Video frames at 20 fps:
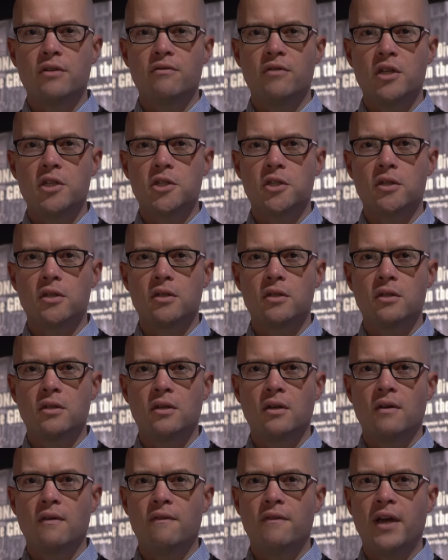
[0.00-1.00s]
Division,
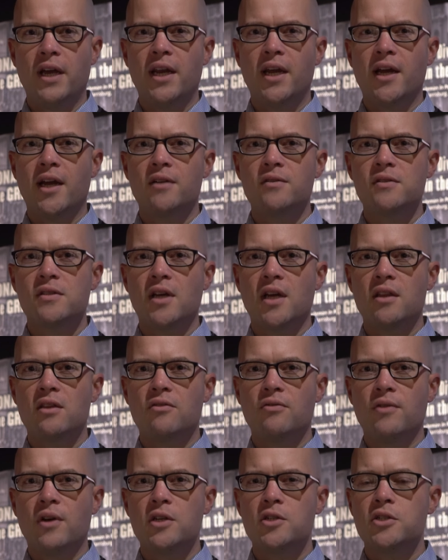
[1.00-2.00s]
fighting outside
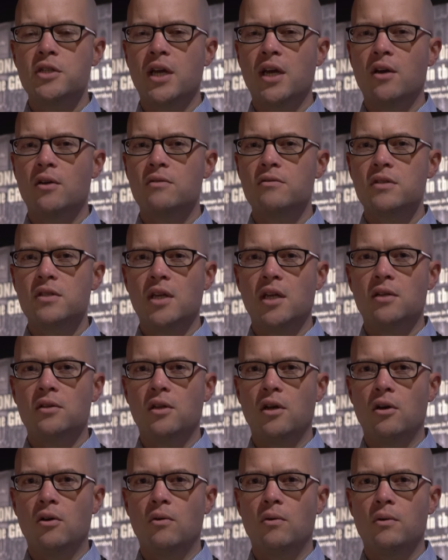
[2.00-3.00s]
the French town of St.
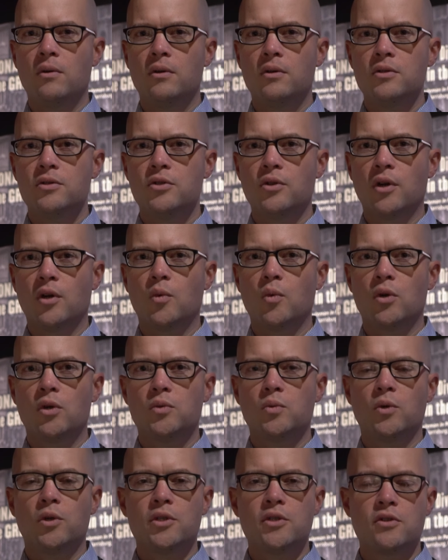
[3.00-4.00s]
Lo during
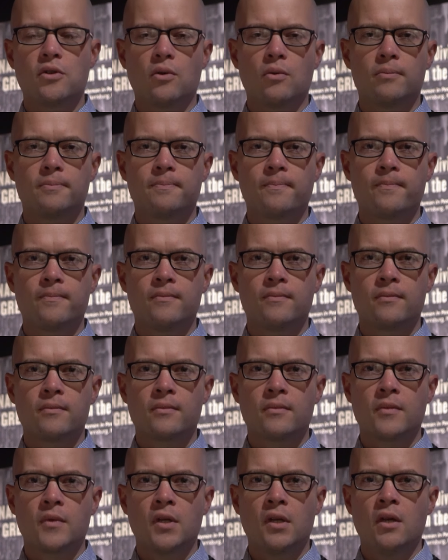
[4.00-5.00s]
World War II.
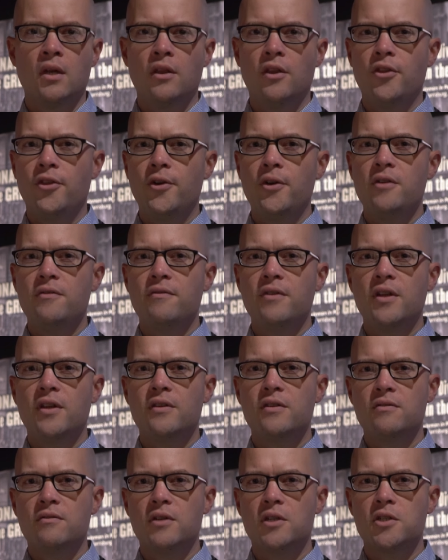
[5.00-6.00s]
The
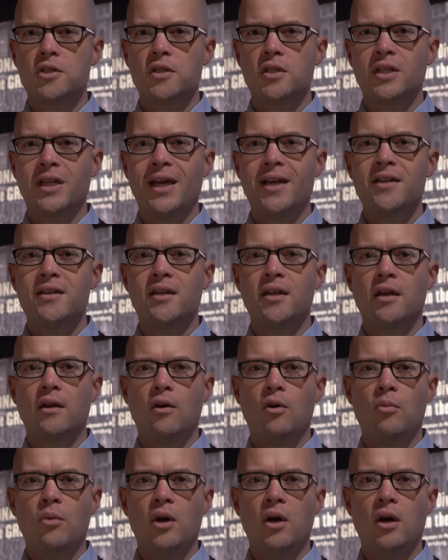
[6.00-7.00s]
35th Division landed at
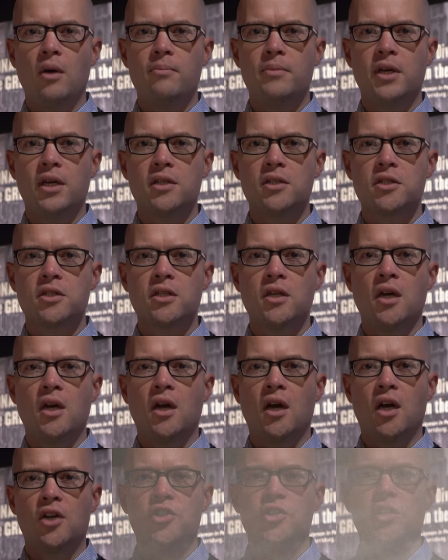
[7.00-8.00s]
Omaha Beach on